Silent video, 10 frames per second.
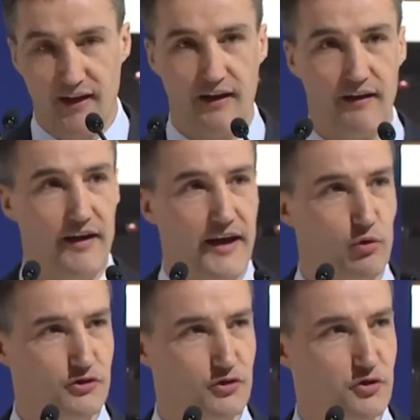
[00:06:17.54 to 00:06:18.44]
And
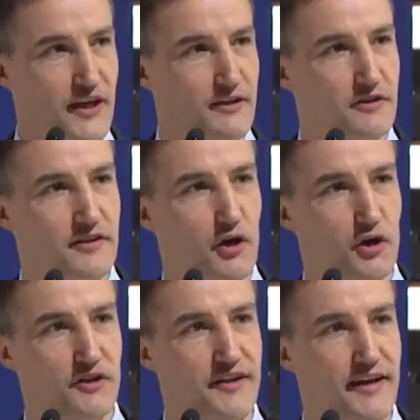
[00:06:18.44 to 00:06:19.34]
also to get the tire
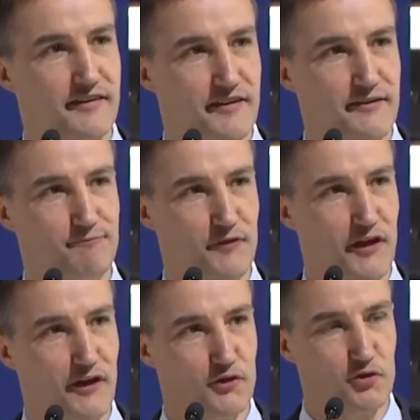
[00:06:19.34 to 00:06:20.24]
connected
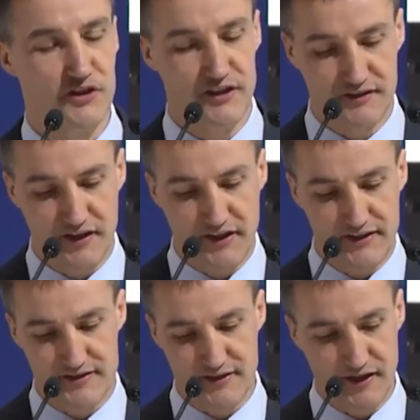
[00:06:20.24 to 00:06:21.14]
to the
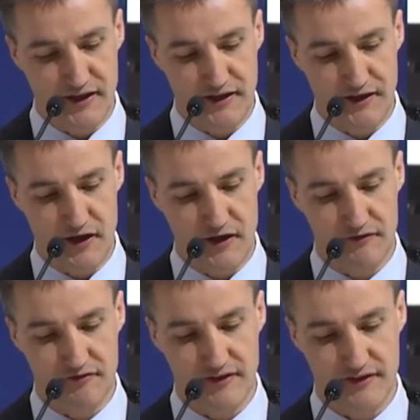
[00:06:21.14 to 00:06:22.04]
Internet of
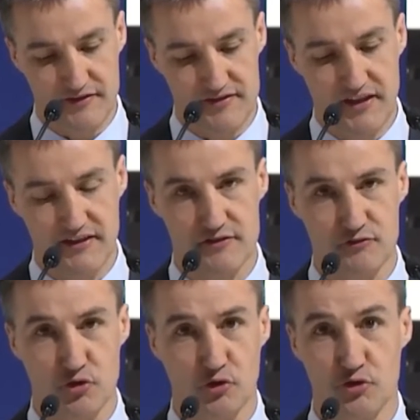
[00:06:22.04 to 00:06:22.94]
Things,
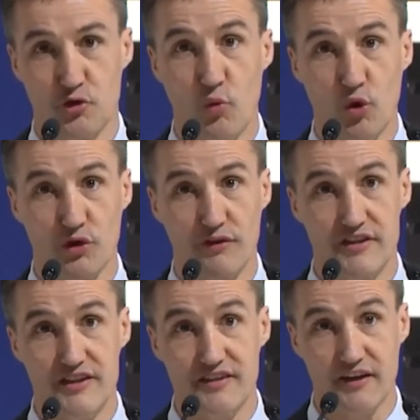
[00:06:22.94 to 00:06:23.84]
so to the world of the
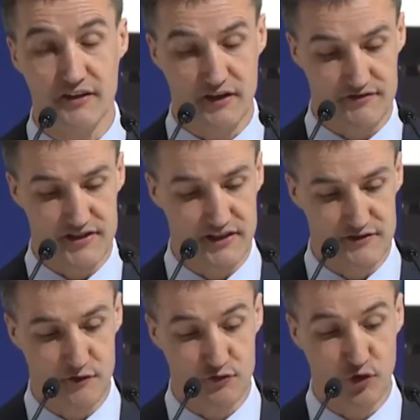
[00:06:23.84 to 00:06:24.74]
Internet of Things,
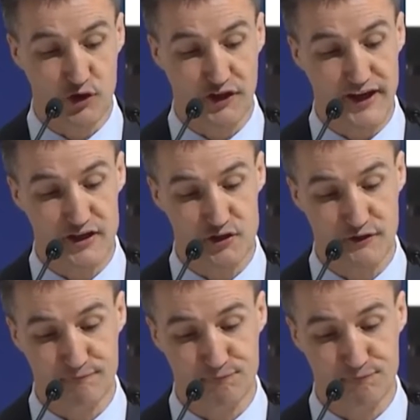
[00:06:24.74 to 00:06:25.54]
full connection.